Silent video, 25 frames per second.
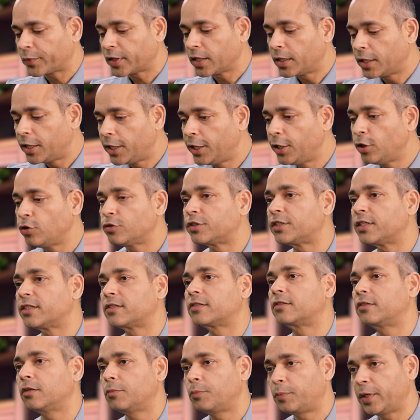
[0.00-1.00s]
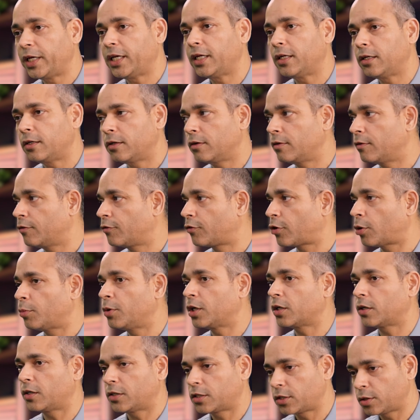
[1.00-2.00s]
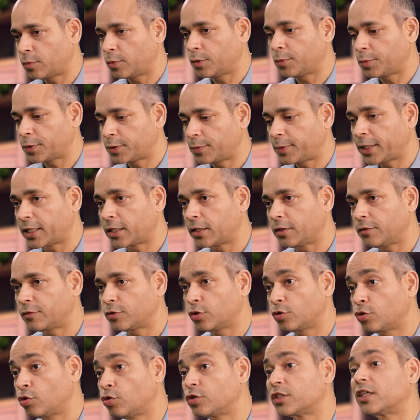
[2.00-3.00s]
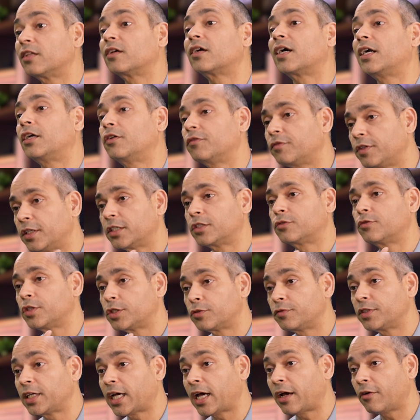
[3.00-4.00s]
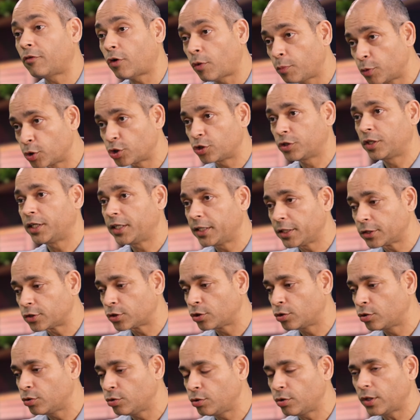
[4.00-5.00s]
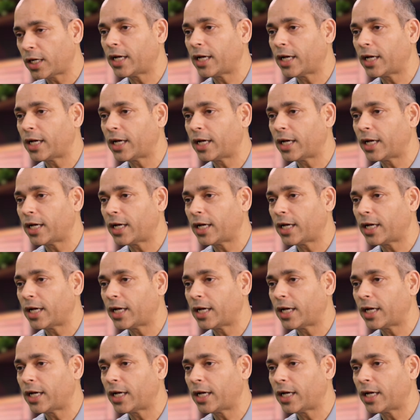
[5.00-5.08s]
reduces the pain from a customer perspective. So those are the kind of things which we have opportunities to do.